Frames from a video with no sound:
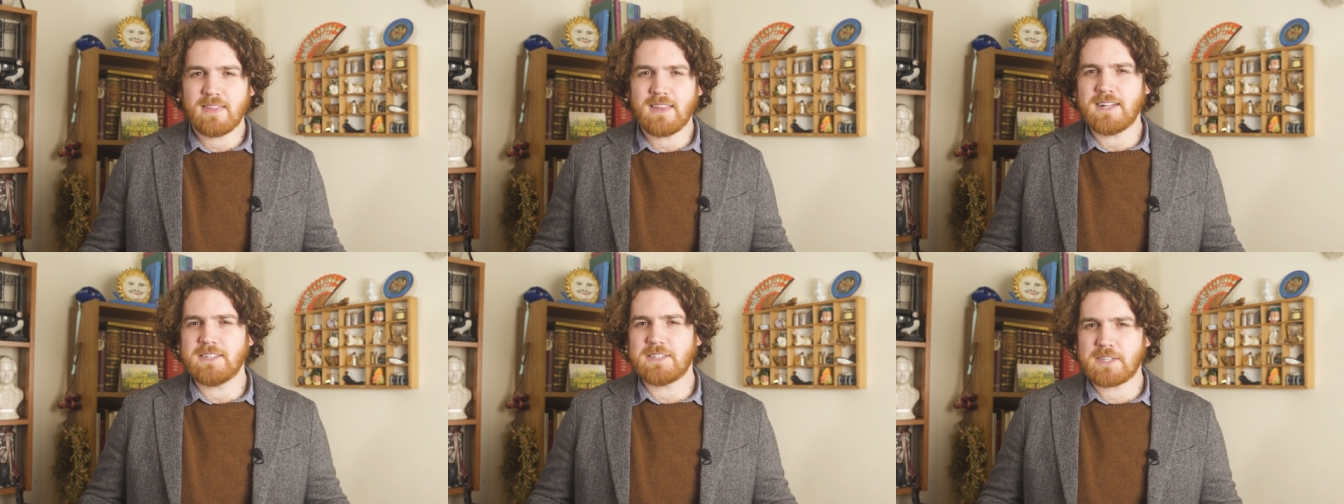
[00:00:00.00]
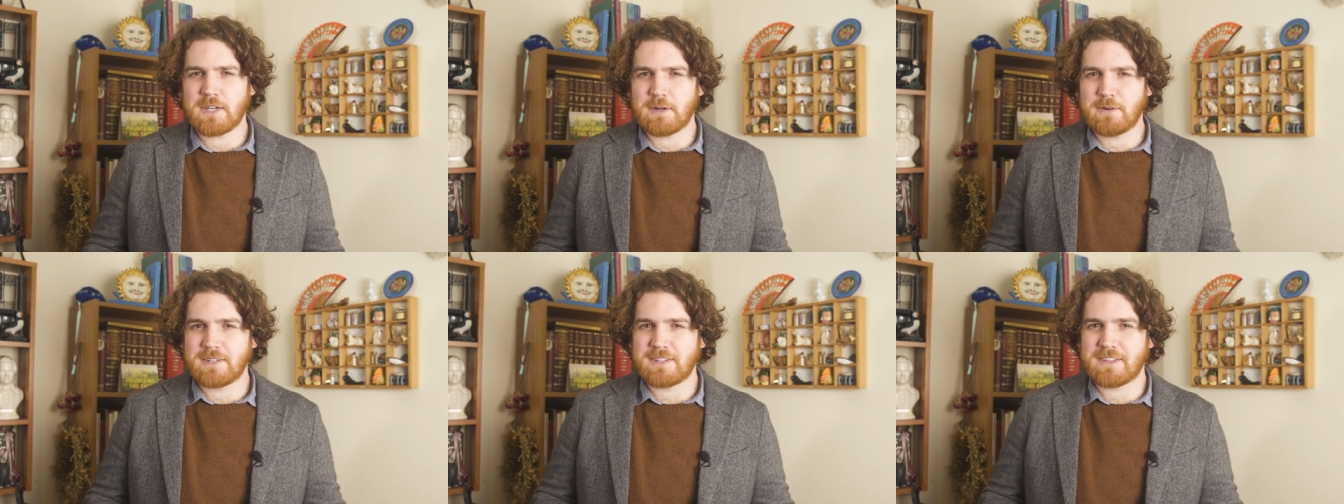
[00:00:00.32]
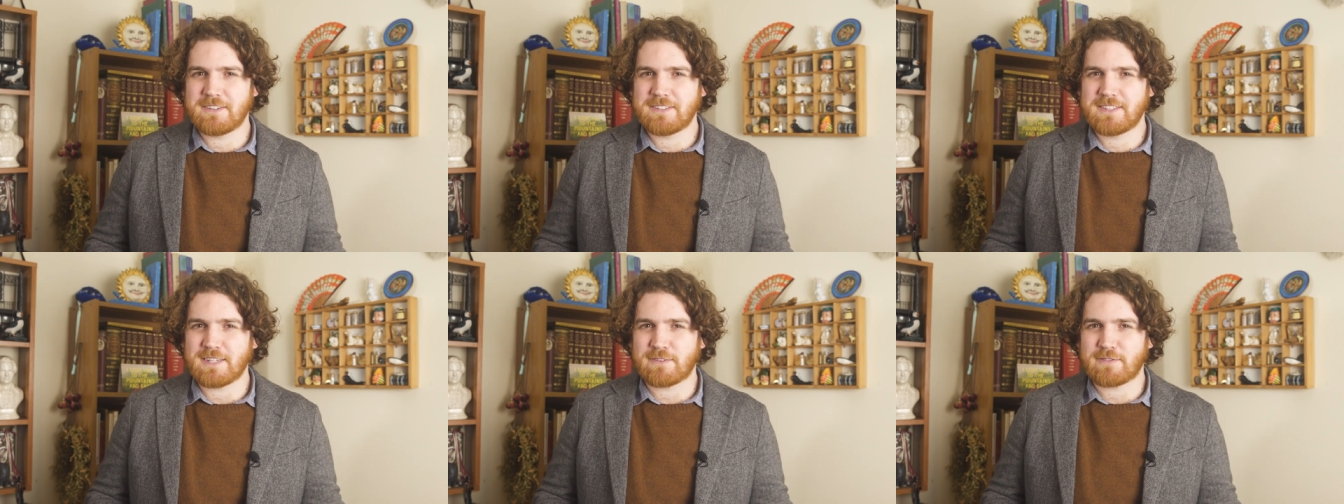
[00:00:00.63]
let's go into
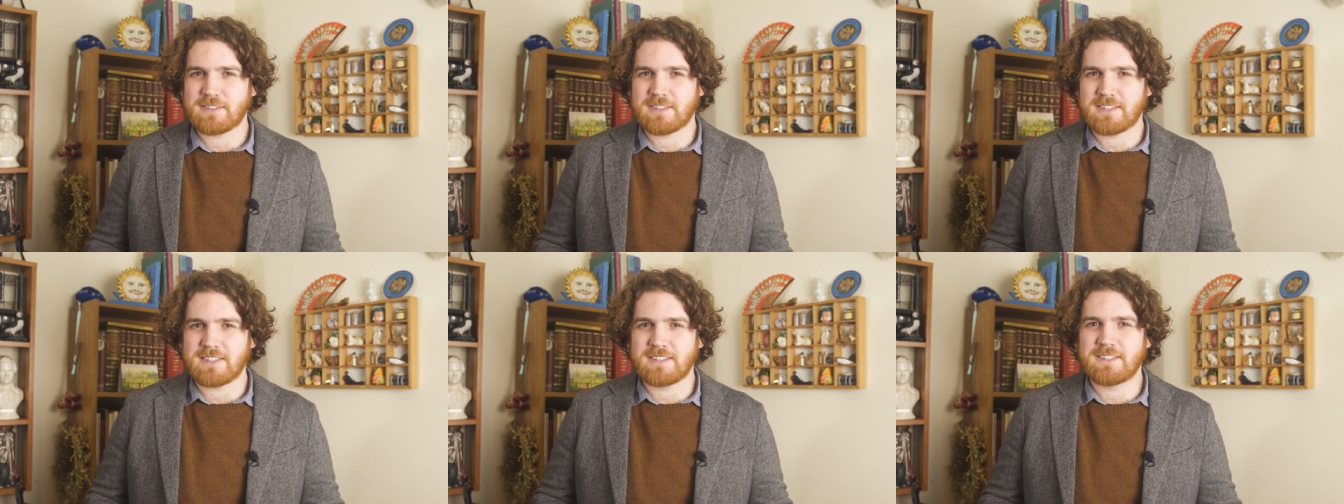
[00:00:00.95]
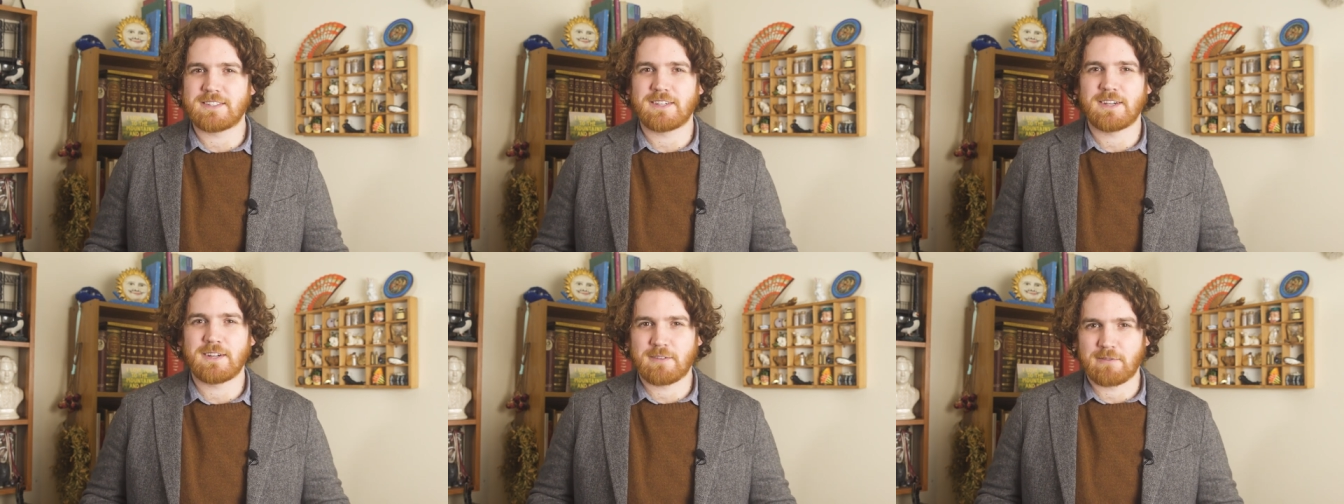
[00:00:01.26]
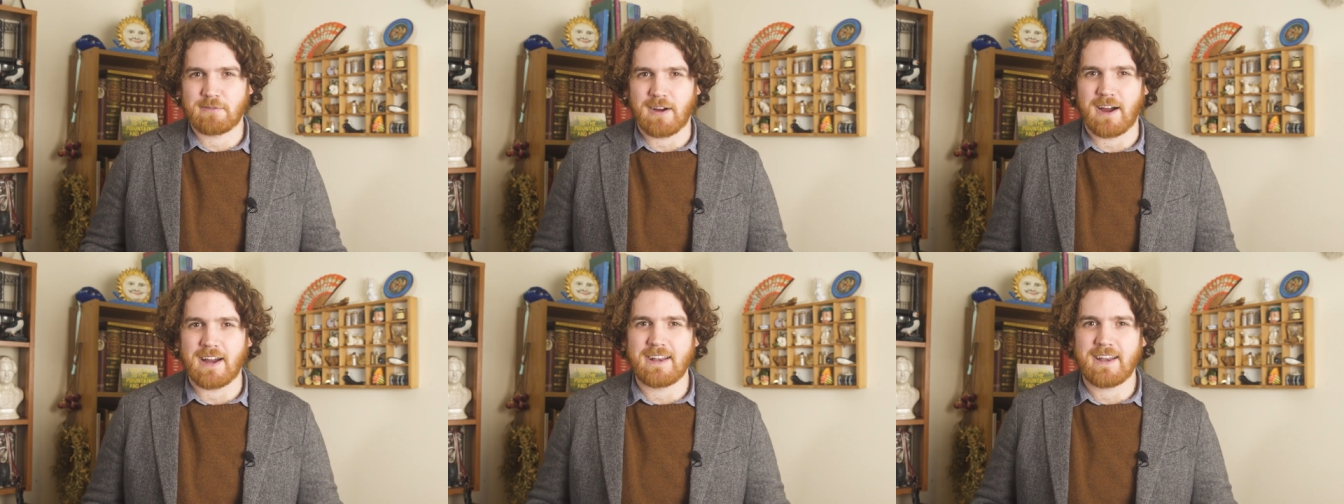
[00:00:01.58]
those differences
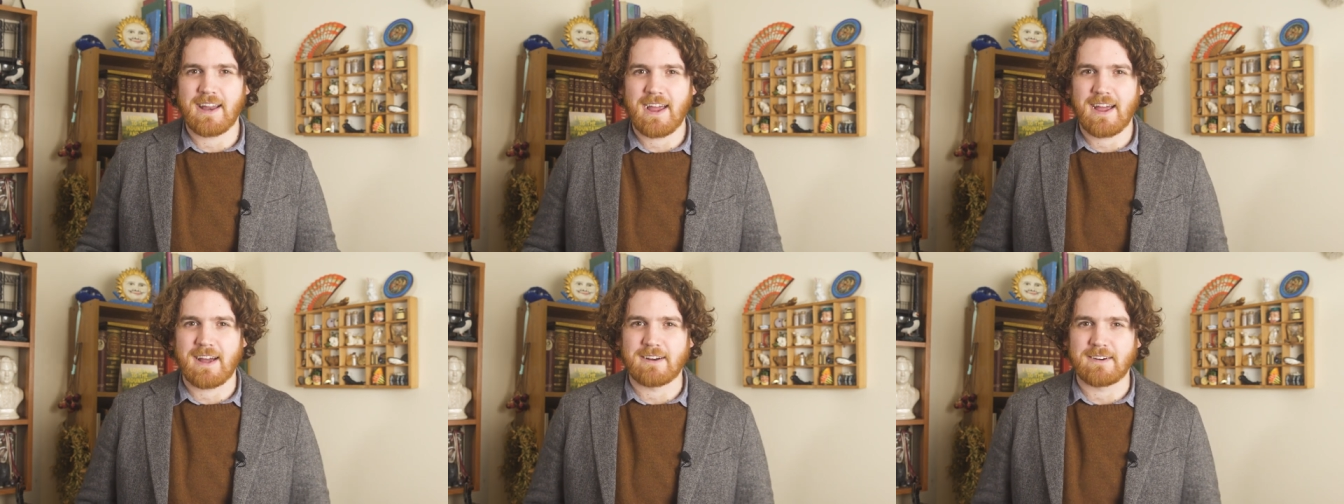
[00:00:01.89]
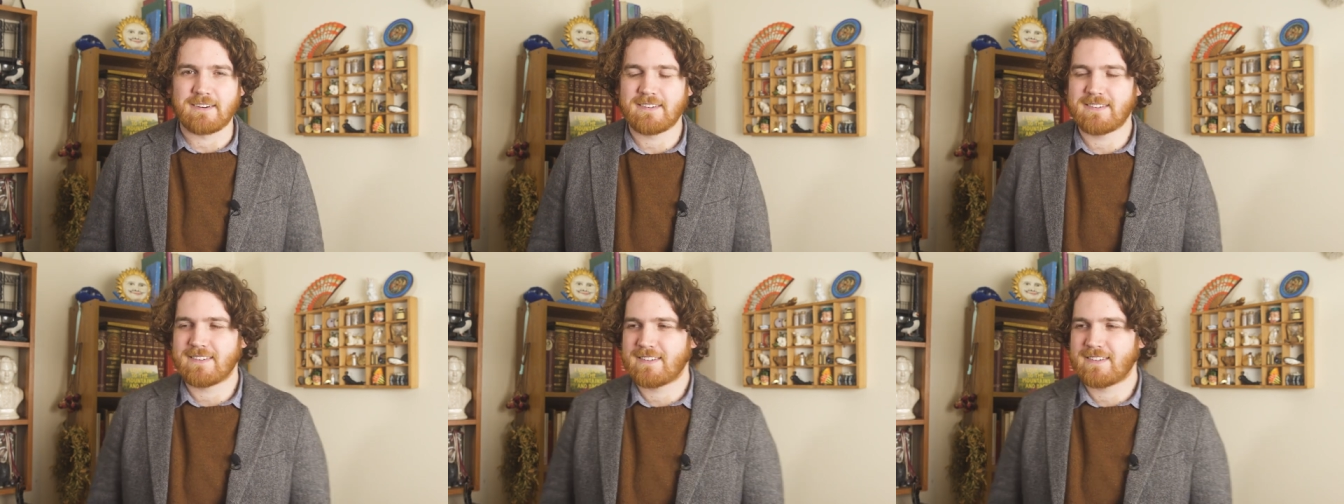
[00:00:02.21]
right now.